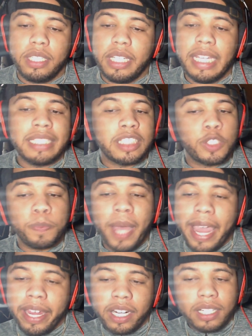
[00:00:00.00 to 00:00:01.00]

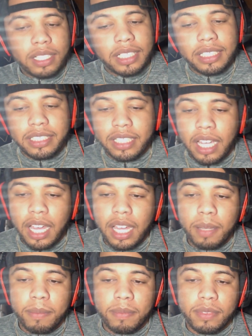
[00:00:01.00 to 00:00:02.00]
Inspired. Good
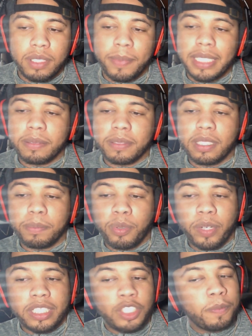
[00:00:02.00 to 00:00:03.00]
job. You made some good
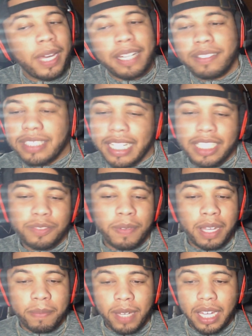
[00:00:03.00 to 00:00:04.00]
points. You might have changed
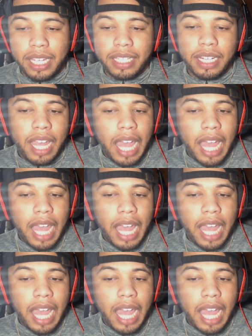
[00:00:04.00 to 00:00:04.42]
my mind.